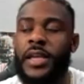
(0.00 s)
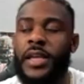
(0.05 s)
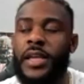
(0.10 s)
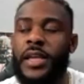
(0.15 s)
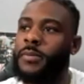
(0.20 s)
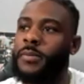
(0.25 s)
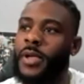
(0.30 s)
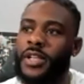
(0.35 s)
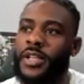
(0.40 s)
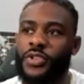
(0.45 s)

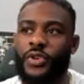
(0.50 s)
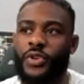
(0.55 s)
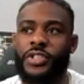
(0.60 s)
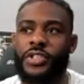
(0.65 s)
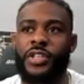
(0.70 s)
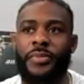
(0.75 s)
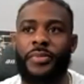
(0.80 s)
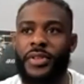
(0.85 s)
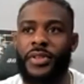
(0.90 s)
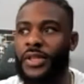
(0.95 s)
Making sure it's
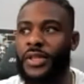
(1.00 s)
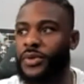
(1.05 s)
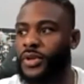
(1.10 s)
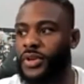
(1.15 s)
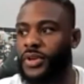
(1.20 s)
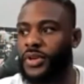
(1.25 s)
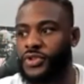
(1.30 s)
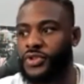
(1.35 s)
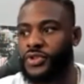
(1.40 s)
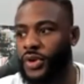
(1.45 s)
something that you can
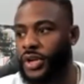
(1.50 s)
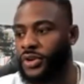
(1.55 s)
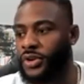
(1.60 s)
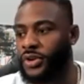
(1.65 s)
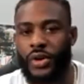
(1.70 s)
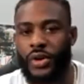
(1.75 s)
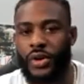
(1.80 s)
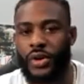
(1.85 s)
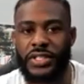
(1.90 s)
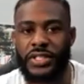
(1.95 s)
enjoy in all
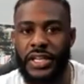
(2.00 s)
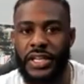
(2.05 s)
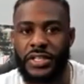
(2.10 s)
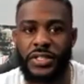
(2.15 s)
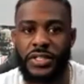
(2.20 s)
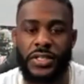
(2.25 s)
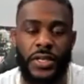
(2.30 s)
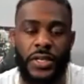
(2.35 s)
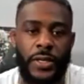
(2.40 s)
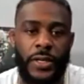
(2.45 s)
stages,
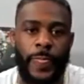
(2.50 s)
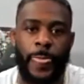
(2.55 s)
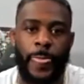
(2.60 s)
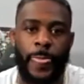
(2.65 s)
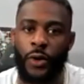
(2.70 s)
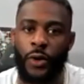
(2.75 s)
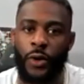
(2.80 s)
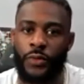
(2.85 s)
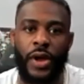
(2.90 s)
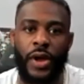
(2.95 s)
on
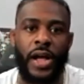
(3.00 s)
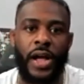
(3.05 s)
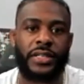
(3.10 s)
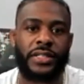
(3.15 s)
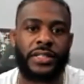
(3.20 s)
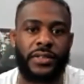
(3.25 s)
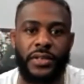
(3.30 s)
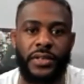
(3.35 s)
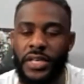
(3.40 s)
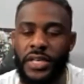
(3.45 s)
the rocks,
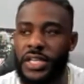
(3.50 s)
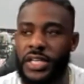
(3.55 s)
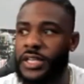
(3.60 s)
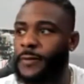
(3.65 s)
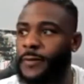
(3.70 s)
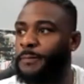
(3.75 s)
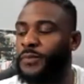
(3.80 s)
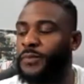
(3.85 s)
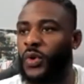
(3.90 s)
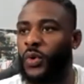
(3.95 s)
neat,
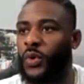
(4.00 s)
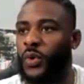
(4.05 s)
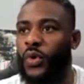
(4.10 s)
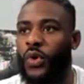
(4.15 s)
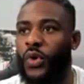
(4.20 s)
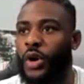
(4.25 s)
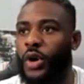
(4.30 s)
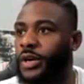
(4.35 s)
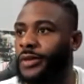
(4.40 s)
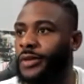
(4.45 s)

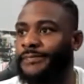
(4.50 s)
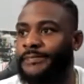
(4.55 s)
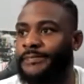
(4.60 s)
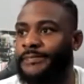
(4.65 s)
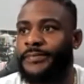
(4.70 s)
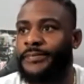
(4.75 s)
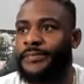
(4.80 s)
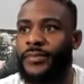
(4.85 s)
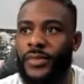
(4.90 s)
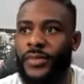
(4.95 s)
or
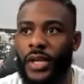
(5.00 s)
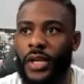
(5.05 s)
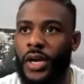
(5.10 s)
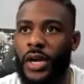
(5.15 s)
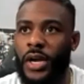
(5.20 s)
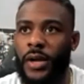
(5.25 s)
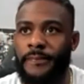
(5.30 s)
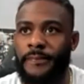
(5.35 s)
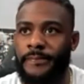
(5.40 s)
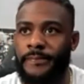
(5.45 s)

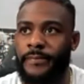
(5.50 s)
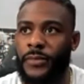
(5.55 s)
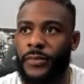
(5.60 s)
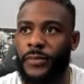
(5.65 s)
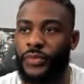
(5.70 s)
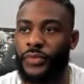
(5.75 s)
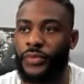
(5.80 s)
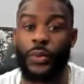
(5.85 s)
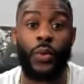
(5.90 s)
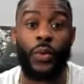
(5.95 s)
um, with
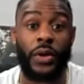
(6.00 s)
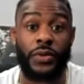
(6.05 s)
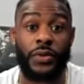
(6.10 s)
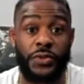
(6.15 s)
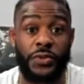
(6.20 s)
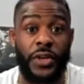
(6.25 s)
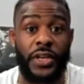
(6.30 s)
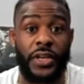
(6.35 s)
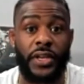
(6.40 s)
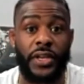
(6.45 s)
a well
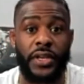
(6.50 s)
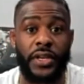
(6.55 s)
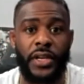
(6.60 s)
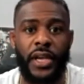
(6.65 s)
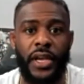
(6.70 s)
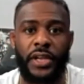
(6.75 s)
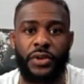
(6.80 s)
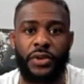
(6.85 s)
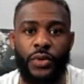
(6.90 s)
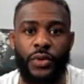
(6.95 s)
drink and
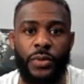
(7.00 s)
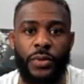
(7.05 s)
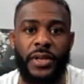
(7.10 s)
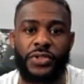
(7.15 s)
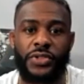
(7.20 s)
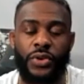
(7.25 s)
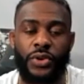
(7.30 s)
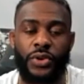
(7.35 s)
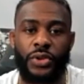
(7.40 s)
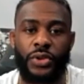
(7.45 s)
make
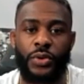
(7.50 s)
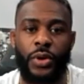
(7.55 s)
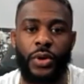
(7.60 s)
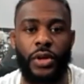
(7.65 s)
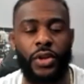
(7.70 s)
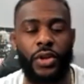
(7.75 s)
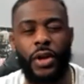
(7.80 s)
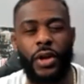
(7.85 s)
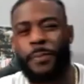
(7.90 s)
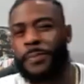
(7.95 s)
sure you uh,
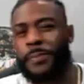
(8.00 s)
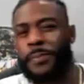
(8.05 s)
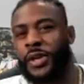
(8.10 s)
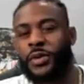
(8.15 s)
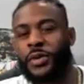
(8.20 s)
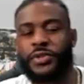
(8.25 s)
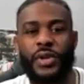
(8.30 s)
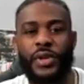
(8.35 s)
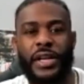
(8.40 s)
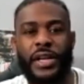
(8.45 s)
appeal
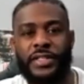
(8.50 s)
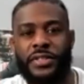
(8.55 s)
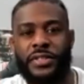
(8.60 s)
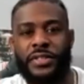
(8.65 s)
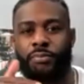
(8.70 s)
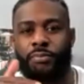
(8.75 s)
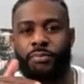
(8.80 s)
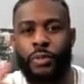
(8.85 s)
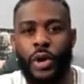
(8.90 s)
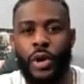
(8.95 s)
to as
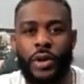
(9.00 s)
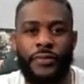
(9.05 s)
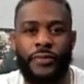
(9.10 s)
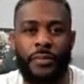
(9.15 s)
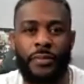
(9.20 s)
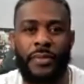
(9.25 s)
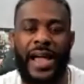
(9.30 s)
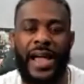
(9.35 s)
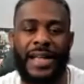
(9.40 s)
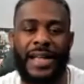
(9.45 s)
broad of a
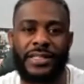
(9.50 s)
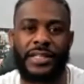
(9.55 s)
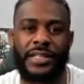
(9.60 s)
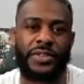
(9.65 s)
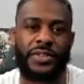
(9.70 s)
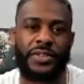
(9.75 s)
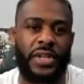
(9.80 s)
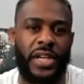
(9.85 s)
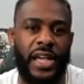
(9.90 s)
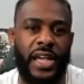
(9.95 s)
mass as you
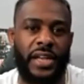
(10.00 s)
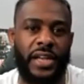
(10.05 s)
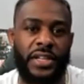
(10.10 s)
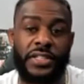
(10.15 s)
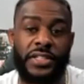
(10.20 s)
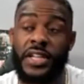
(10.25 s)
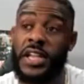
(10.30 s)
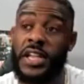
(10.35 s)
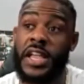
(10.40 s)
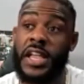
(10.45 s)
can because
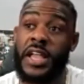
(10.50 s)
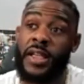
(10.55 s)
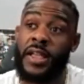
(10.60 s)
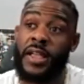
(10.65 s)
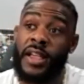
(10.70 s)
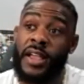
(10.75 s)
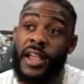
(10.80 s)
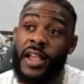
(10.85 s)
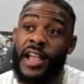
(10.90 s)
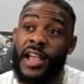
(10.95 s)

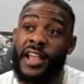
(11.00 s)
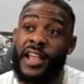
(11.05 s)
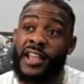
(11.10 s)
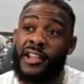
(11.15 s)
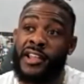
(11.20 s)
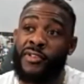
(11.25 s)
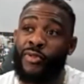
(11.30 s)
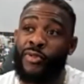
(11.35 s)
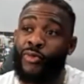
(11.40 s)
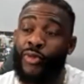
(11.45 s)

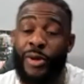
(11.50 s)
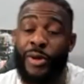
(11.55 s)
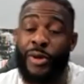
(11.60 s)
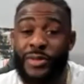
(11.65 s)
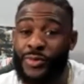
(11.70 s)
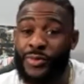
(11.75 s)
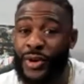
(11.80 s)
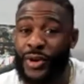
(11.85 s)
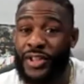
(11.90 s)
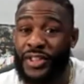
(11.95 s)
rum is
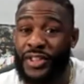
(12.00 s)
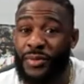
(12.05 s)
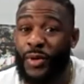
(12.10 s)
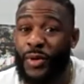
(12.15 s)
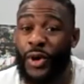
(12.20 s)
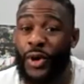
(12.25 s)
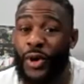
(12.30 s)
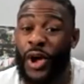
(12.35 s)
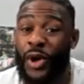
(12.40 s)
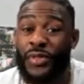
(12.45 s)
one of the more
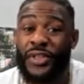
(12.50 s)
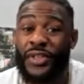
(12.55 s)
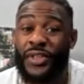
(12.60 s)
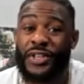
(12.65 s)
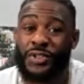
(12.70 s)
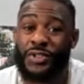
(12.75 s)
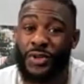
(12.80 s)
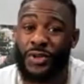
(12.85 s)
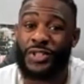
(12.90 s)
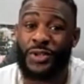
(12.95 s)
healthier
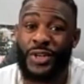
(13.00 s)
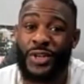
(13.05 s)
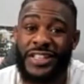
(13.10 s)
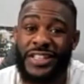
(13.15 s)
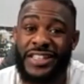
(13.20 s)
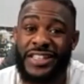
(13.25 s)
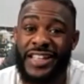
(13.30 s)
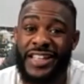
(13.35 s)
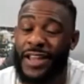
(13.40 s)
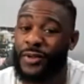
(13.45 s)
drink choices
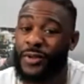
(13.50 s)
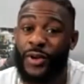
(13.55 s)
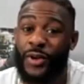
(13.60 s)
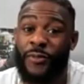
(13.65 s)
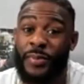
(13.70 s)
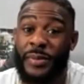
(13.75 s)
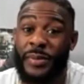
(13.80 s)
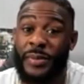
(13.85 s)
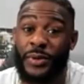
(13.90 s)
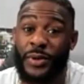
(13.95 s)
i don't know if
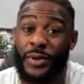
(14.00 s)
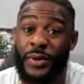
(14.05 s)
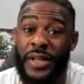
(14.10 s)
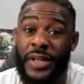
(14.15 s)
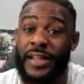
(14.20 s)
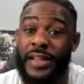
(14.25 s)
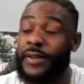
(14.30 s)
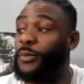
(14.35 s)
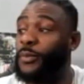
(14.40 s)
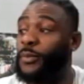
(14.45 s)
people know that
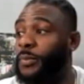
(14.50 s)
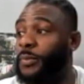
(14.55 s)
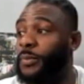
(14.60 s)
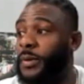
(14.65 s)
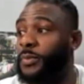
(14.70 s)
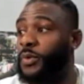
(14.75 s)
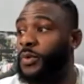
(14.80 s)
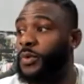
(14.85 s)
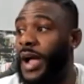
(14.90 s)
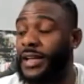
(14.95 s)
when
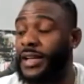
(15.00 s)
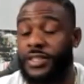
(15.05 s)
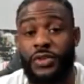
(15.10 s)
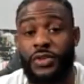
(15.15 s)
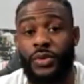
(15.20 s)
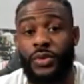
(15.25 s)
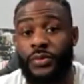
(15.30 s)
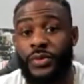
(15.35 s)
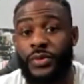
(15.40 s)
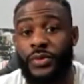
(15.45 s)
people actually do the
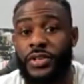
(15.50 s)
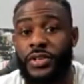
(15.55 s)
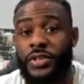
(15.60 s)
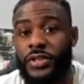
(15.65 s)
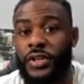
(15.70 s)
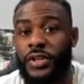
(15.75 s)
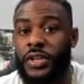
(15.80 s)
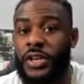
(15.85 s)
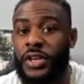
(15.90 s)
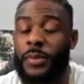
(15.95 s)
research and
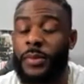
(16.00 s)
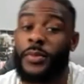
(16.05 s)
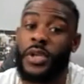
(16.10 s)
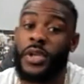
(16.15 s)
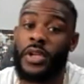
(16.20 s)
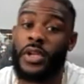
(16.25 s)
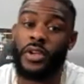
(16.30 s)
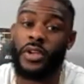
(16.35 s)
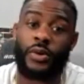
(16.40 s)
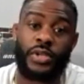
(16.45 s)
look it up
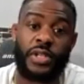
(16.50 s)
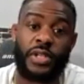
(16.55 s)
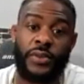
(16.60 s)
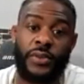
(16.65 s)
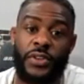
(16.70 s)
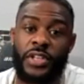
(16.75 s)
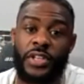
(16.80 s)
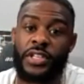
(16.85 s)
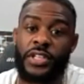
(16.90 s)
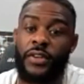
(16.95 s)
go see for
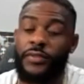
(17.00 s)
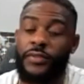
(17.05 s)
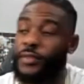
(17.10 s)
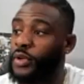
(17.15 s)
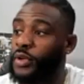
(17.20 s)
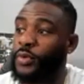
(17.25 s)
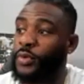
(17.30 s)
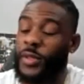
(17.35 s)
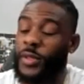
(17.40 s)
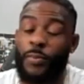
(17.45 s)
yourself look
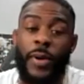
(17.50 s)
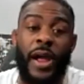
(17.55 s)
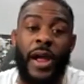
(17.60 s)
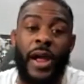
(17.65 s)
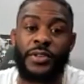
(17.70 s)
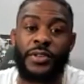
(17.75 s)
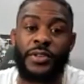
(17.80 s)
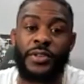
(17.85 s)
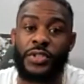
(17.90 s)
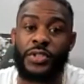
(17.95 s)
what the pirates
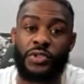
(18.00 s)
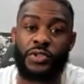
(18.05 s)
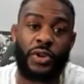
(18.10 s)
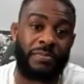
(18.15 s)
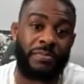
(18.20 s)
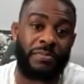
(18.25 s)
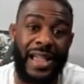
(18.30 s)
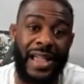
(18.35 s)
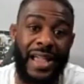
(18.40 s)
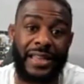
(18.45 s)
used to drink
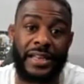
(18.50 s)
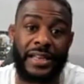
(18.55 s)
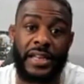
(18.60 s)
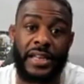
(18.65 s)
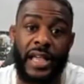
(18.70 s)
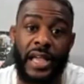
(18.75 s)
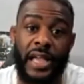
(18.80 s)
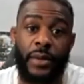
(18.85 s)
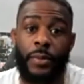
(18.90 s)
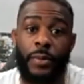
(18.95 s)
back in the
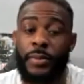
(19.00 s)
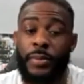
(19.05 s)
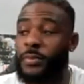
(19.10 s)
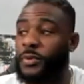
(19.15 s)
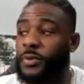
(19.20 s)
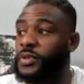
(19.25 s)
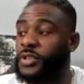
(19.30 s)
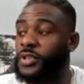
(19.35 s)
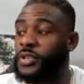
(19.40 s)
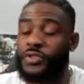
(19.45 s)
day what people used
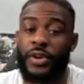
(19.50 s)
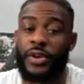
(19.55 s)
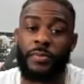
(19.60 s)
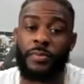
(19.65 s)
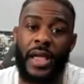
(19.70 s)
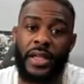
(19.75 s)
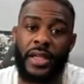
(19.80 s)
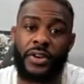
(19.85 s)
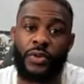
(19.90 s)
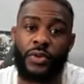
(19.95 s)
to drink back
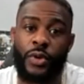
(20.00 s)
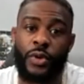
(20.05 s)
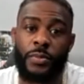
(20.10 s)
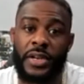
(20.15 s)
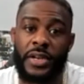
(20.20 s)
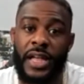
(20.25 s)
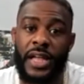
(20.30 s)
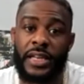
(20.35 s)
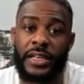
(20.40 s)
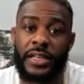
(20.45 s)
in the caribbean
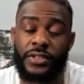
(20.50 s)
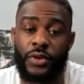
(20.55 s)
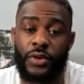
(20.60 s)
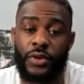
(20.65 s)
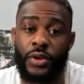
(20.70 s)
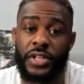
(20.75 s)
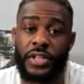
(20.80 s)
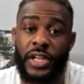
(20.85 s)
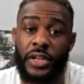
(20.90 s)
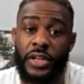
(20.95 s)
islands all
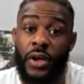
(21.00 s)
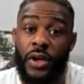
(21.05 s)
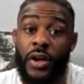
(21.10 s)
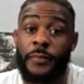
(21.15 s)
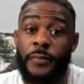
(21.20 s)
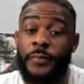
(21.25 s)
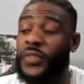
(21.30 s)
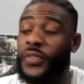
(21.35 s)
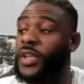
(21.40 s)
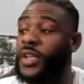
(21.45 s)
day long
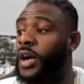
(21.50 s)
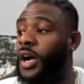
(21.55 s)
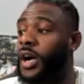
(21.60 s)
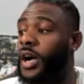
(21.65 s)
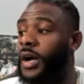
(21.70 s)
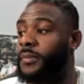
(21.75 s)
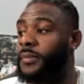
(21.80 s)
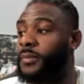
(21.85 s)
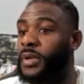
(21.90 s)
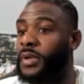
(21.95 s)

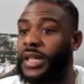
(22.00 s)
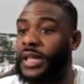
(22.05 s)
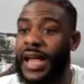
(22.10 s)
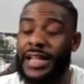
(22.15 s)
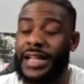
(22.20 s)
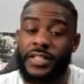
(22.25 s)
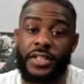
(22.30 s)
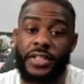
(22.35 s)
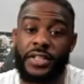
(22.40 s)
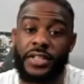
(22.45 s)
um,
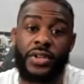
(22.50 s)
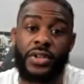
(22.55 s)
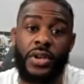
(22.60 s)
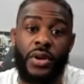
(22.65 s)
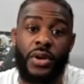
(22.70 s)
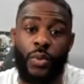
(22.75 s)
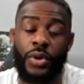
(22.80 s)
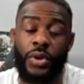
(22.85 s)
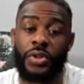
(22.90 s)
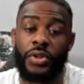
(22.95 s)
molasses
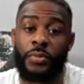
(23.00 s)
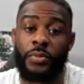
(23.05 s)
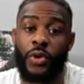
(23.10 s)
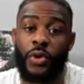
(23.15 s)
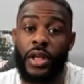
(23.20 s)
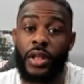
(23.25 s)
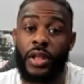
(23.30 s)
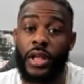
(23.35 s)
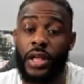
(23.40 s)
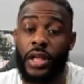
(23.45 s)
one of the more he-
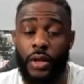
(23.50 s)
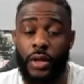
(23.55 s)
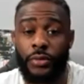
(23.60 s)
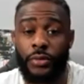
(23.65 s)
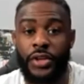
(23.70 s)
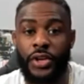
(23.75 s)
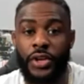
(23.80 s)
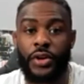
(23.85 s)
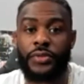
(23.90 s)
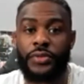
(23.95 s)

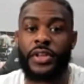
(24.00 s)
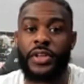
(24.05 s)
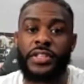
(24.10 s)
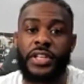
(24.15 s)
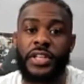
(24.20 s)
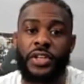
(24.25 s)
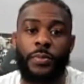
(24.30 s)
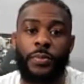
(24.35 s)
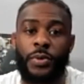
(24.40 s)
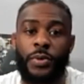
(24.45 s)
healthier things that you
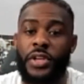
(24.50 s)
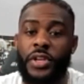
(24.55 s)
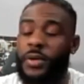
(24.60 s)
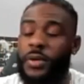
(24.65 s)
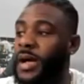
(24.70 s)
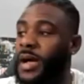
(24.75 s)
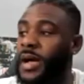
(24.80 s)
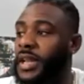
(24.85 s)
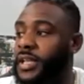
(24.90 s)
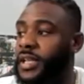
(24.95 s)
can put in your
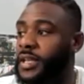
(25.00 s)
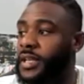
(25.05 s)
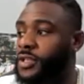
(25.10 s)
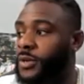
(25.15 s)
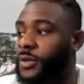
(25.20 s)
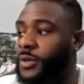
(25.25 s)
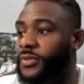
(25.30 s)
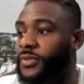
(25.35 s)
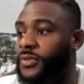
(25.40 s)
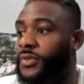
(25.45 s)
body in terms
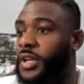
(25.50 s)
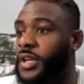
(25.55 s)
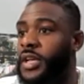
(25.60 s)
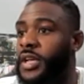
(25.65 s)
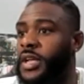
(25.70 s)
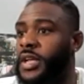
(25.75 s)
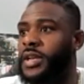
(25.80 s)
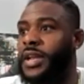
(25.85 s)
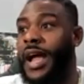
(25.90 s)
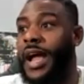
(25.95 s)
of
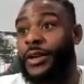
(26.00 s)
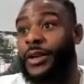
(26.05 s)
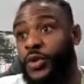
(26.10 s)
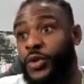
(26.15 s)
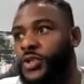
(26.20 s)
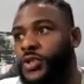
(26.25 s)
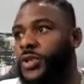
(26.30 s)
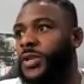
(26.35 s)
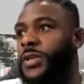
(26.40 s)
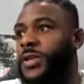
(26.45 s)
natural
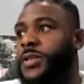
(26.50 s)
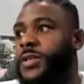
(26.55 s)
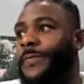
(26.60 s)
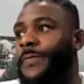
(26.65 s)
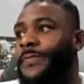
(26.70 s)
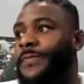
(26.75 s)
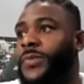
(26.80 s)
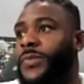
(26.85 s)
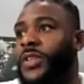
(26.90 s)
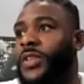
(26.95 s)
sugars
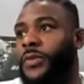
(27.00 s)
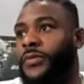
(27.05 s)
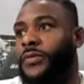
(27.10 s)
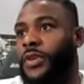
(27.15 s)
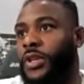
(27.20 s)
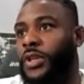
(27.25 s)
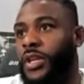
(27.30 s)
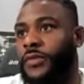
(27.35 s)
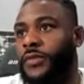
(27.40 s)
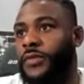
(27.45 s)
so if you're
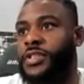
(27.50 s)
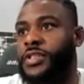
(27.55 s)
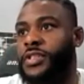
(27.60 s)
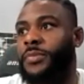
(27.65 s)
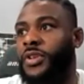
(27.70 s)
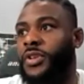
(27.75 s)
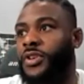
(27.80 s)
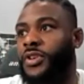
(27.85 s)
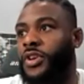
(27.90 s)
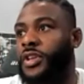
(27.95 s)
looking for
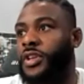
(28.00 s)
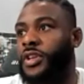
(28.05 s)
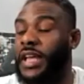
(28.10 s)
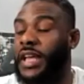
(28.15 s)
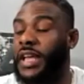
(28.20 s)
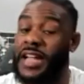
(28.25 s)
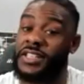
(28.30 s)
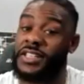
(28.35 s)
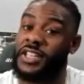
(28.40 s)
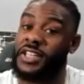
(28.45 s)
something good that can
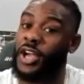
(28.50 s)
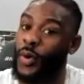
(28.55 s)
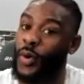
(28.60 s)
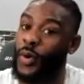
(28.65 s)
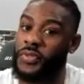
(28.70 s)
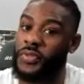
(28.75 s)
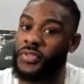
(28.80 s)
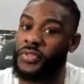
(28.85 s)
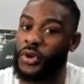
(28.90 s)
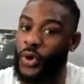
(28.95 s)
actually help with
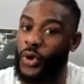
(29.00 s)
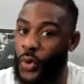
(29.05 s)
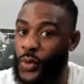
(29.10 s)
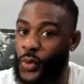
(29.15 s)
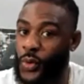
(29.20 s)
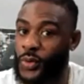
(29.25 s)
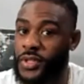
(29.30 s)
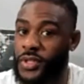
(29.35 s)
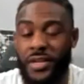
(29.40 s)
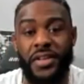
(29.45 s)
the
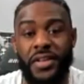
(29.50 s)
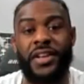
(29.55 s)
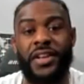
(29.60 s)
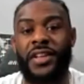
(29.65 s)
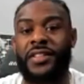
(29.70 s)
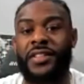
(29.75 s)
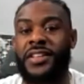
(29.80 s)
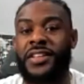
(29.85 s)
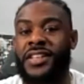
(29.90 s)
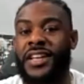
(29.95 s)
cold and
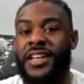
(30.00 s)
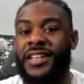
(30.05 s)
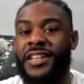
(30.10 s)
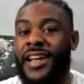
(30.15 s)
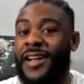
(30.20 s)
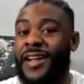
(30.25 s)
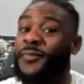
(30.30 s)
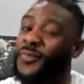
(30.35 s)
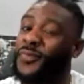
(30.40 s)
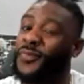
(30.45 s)
things like
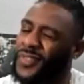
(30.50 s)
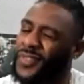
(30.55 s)
that